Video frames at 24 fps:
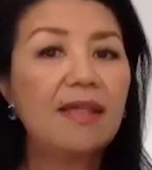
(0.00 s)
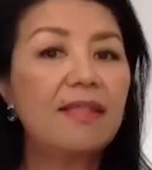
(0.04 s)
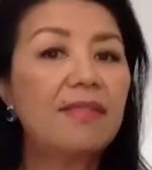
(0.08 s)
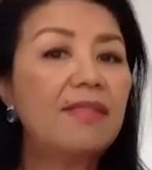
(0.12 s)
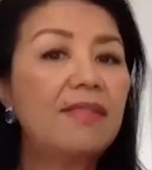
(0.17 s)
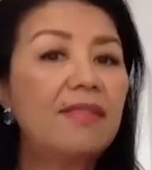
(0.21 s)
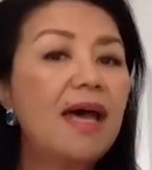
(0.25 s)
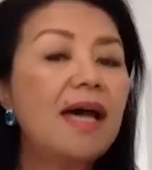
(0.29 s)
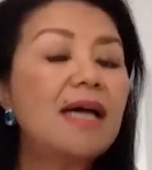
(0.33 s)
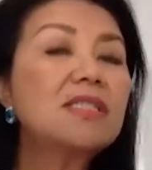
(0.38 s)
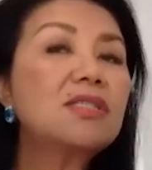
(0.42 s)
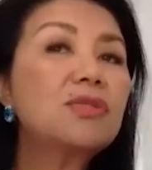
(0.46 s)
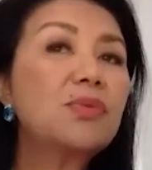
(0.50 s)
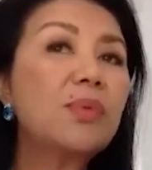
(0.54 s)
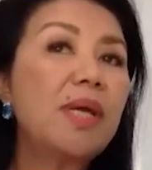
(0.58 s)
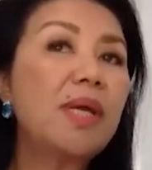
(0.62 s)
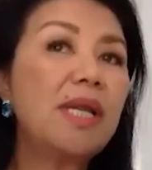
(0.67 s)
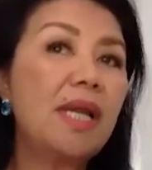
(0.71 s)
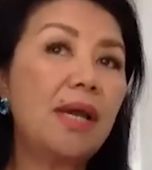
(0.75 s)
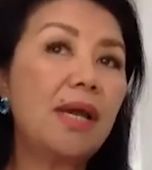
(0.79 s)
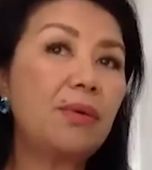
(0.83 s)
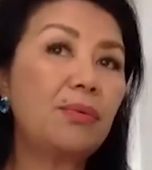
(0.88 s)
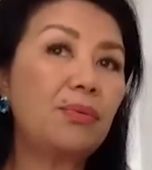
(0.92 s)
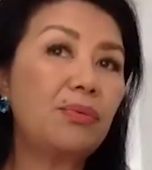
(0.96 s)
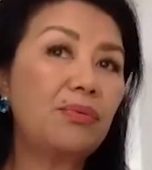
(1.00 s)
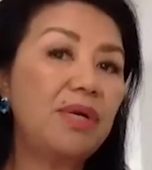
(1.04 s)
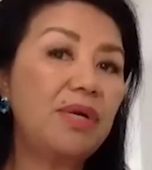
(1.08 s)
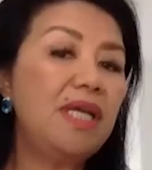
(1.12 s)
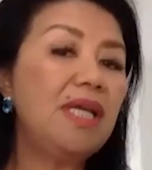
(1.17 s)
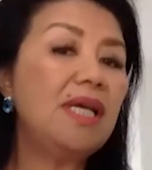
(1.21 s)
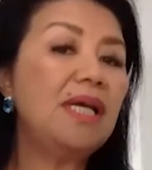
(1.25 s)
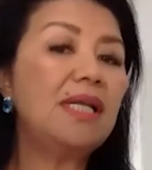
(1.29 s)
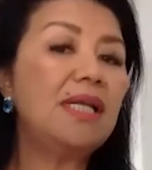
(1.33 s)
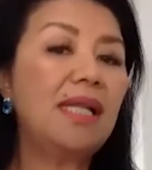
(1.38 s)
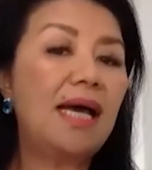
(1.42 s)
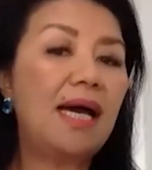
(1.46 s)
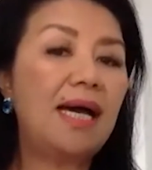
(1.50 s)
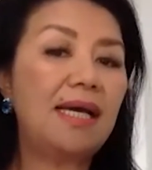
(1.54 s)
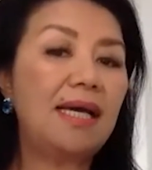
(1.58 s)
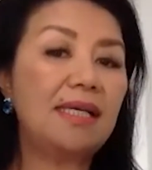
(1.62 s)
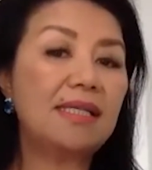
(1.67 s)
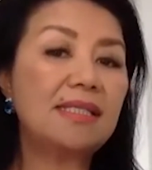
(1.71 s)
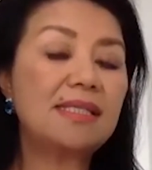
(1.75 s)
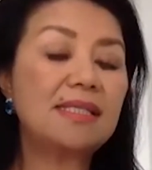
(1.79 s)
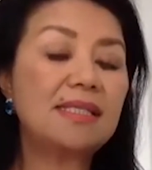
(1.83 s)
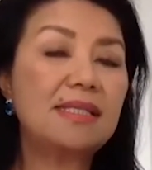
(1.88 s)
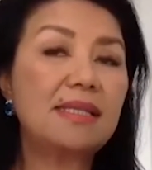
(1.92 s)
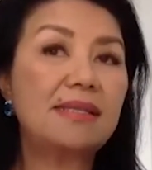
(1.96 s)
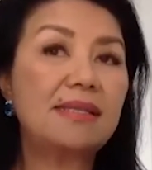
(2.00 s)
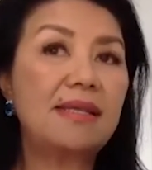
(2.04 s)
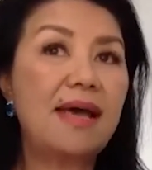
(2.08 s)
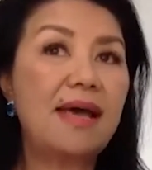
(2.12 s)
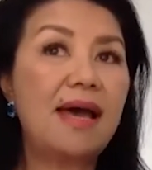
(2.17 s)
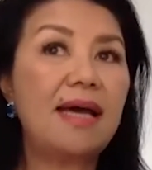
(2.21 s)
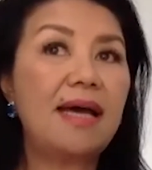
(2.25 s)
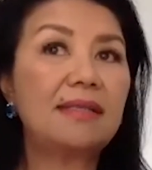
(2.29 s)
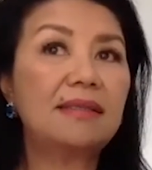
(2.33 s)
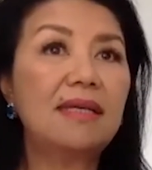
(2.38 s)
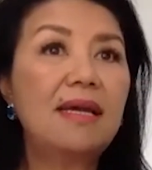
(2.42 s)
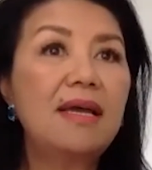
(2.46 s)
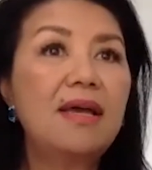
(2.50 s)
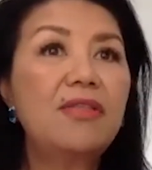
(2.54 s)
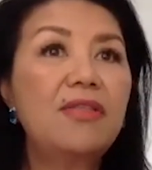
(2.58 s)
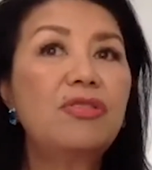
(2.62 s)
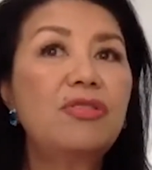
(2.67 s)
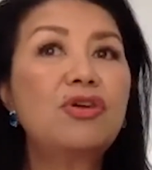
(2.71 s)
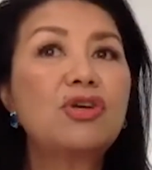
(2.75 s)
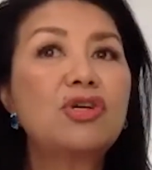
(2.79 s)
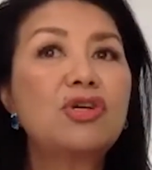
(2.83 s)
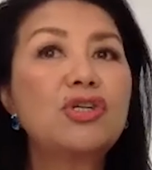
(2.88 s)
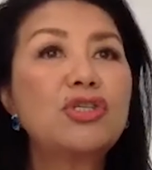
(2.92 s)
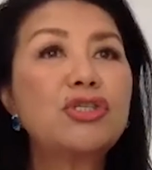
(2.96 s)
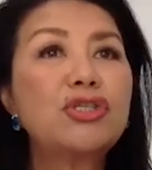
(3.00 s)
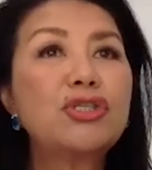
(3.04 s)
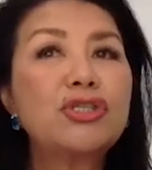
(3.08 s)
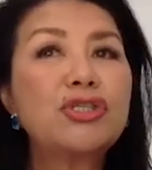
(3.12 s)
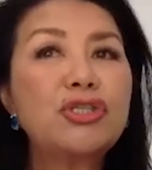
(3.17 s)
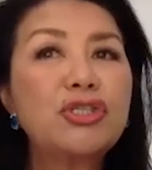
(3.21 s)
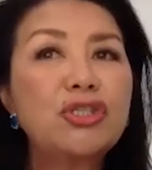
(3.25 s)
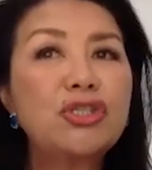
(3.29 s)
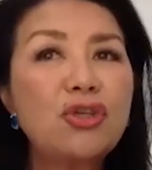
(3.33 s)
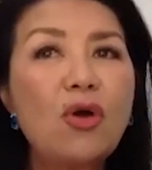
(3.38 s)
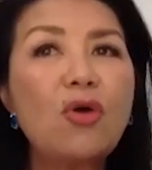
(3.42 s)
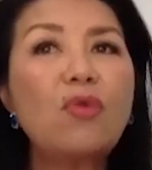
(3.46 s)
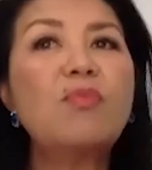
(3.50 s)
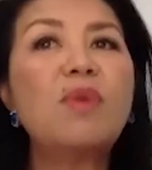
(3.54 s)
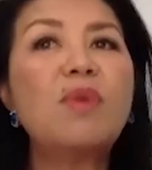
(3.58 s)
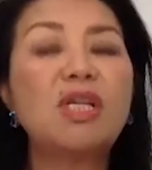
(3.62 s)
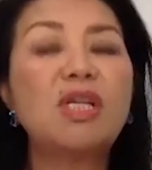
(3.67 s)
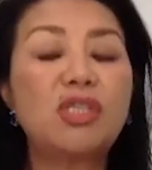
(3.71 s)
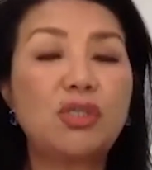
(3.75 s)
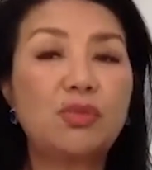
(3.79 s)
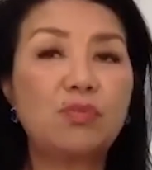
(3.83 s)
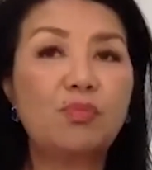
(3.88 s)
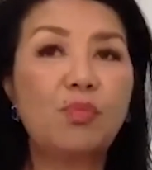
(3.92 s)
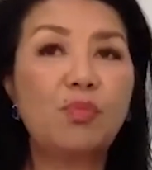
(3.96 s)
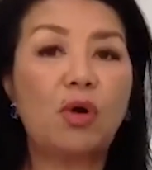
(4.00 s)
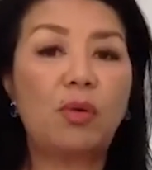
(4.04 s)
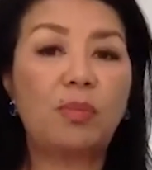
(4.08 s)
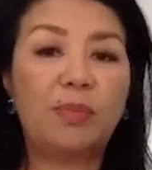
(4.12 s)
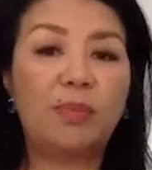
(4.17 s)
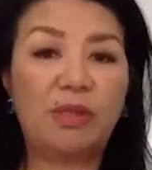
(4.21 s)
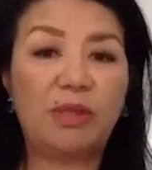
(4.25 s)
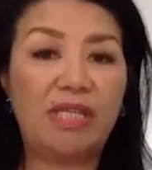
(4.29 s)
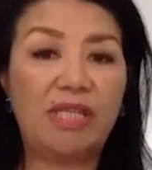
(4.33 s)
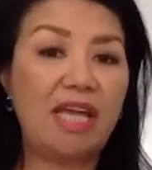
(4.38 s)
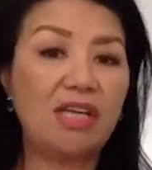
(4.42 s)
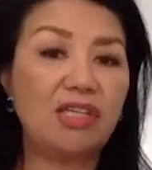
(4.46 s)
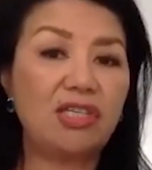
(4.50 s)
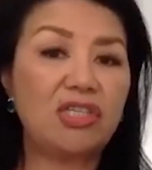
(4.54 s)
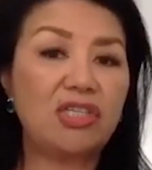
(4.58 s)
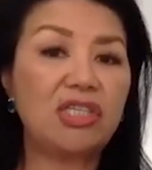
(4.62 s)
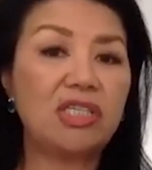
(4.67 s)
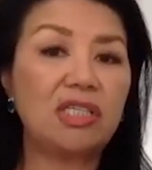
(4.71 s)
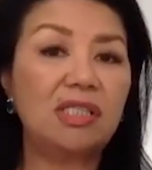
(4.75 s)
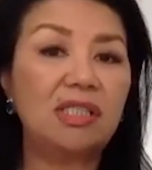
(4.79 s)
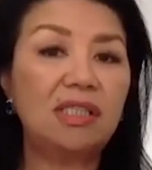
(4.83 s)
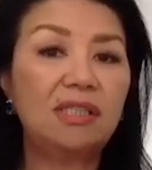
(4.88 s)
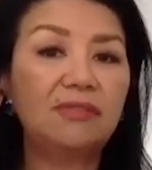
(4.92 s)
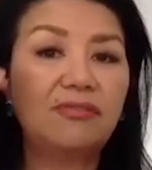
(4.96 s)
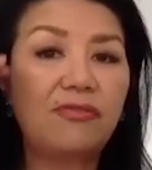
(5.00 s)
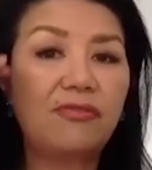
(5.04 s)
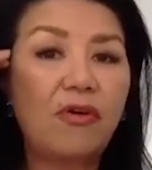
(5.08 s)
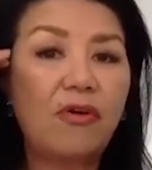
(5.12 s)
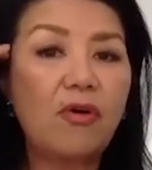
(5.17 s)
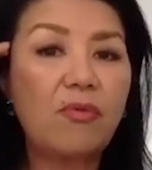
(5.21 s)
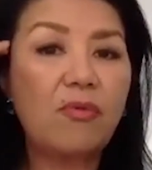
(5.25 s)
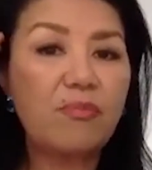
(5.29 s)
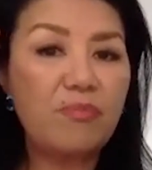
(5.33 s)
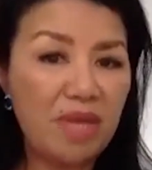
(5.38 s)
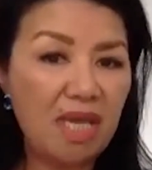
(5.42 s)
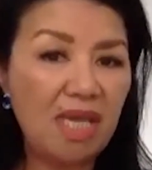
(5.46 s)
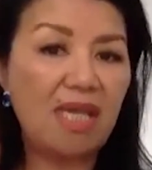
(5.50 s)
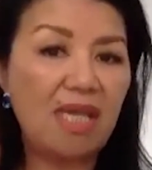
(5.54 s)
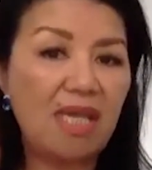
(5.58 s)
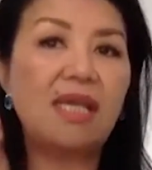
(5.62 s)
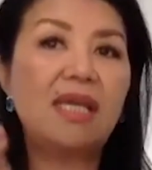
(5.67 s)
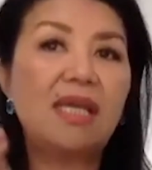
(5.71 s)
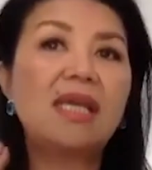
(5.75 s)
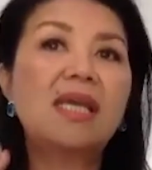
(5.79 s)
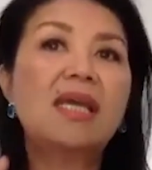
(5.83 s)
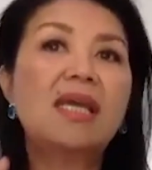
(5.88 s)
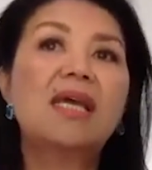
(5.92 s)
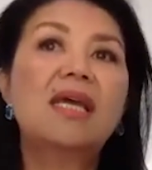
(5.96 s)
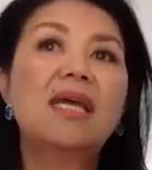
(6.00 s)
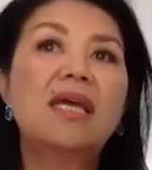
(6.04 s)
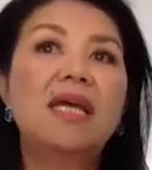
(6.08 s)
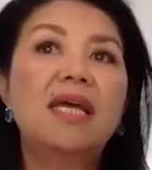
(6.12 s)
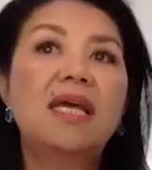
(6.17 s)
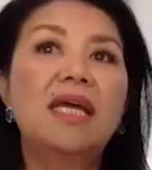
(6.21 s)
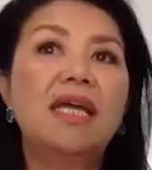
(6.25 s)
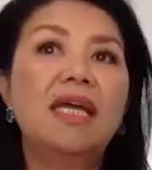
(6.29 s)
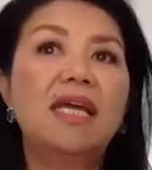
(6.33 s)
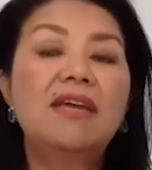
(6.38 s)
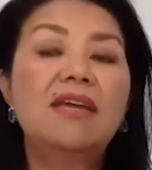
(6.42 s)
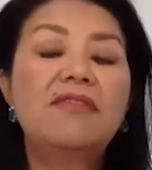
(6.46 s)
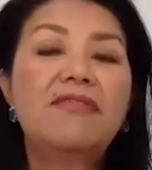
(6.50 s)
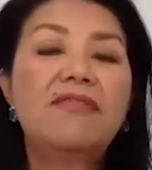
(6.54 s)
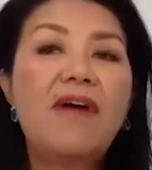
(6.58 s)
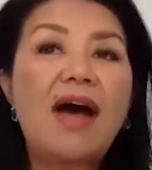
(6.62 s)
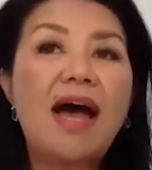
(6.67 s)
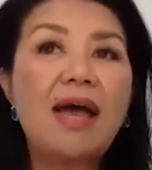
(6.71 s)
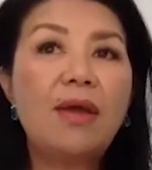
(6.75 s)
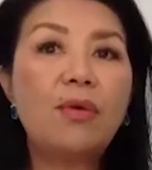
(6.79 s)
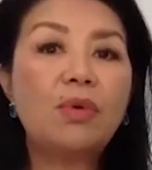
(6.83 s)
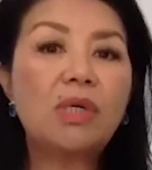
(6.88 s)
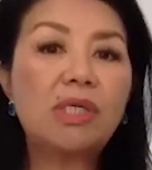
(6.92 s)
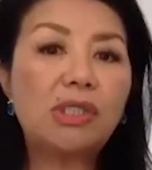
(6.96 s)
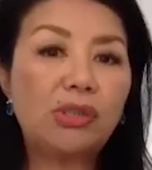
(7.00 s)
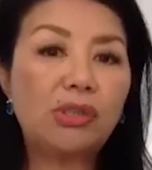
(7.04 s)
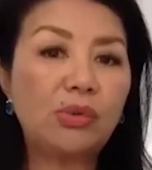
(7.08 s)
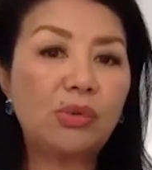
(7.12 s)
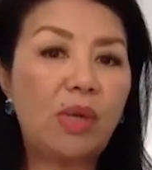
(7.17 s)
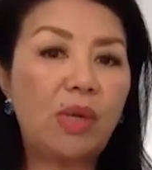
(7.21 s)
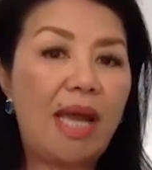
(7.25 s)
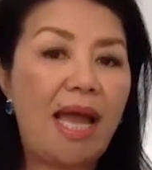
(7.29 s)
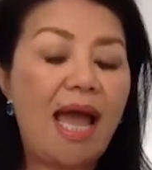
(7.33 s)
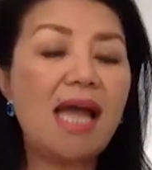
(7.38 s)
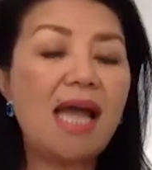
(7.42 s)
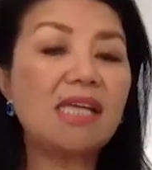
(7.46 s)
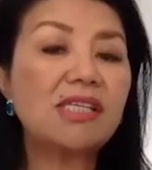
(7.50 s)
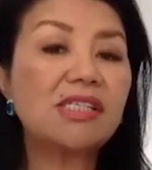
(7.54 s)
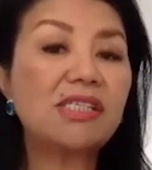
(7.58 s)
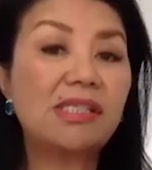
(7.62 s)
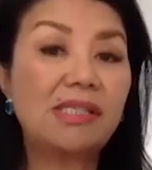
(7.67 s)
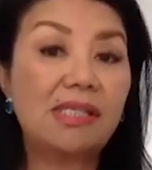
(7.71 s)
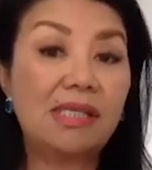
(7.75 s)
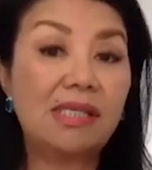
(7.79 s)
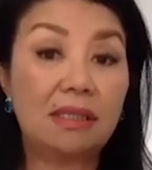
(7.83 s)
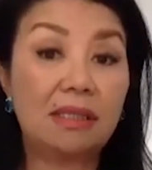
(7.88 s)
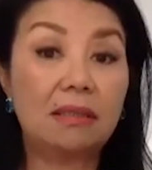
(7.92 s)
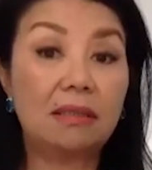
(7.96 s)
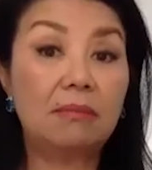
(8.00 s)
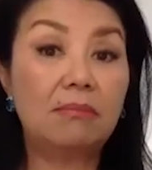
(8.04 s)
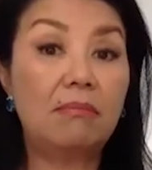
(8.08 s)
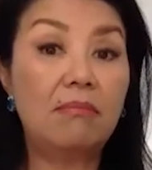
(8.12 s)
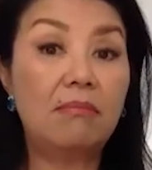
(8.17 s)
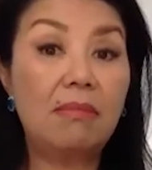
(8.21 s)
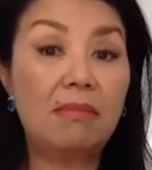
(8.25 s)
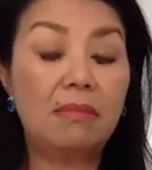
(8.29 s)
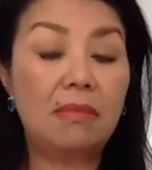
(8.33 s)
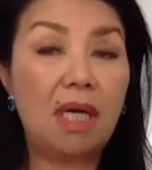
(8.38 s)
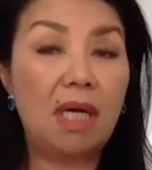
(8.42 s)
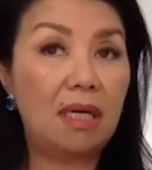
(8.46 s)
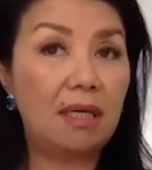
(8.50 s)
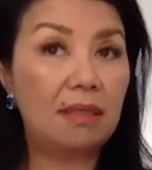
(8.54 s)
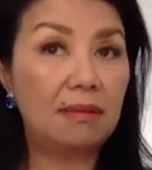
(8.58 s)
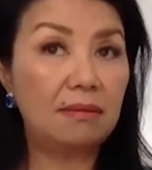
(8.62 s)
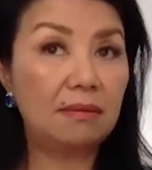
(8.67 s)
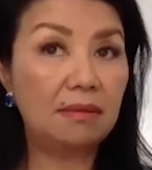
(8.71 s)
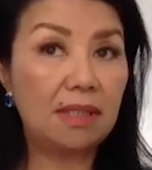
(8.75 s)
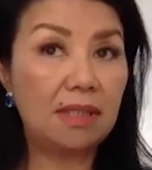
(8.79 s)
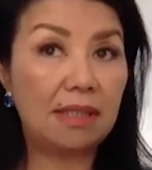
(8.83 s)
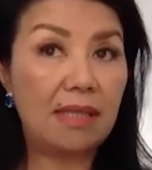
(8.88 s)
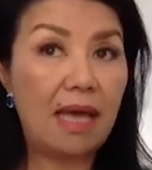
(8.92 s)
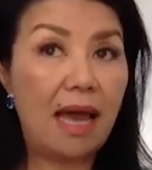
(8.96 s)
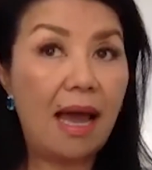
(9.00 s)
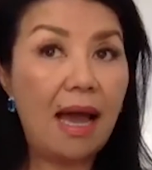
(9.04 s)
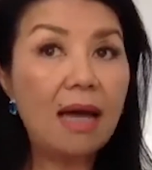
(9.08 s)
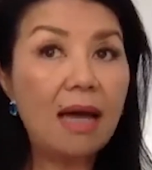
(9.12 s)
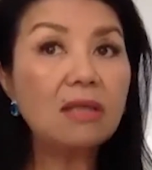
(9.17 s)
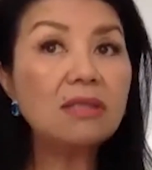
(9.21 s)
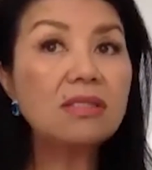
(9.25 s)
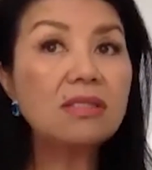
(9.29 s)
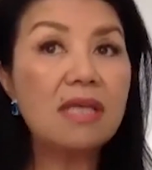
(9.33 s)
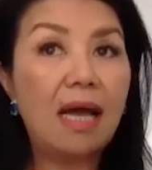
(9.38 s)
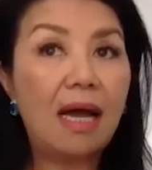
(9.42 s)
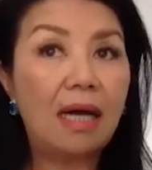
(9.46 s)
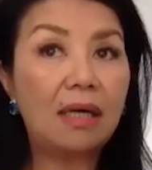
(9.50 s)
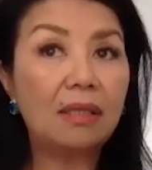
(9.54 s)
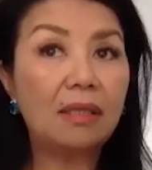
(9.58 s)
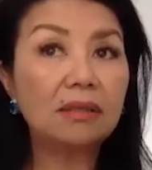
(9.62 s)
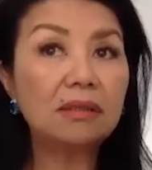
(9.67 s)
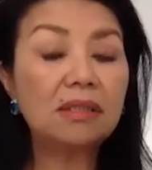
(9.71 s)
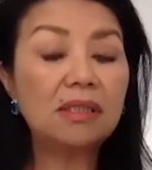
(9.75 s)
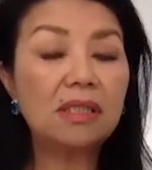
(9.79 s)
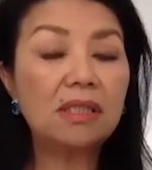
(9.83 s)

that's when I realized that there's so much more potential for me if I were to cash that, mm, uh, that house out